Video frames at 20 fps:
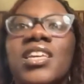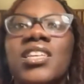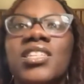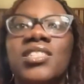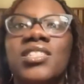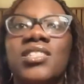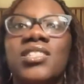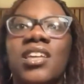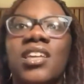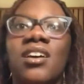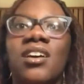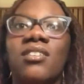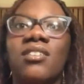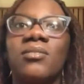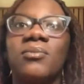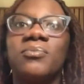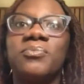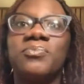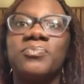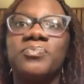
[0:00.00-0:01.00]
So,
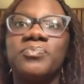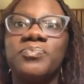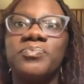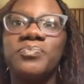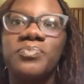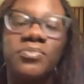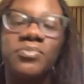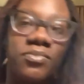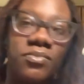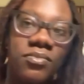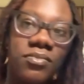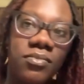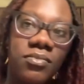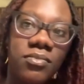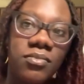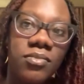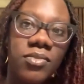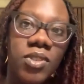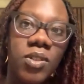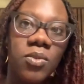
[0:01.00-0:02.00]

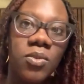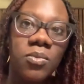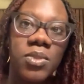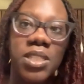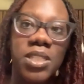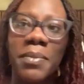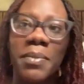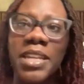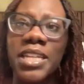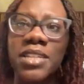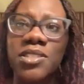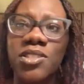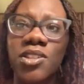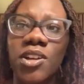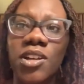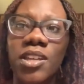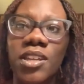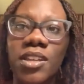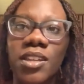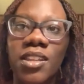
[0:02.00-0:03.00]
was somebody else
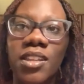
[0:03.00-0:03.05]
talking?